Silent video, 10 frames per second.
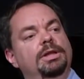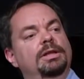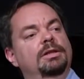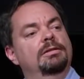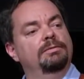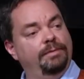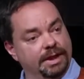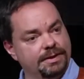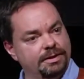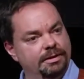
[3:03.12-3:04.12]
be
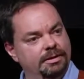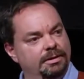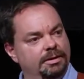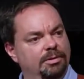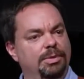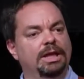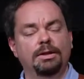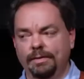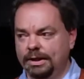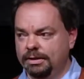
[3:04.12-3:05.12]
fixed, can be
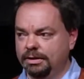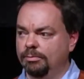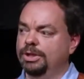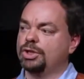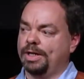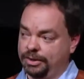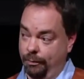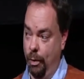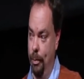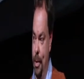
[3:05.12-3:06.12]
innovated, can be
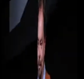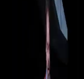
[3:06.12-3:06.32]
transformed.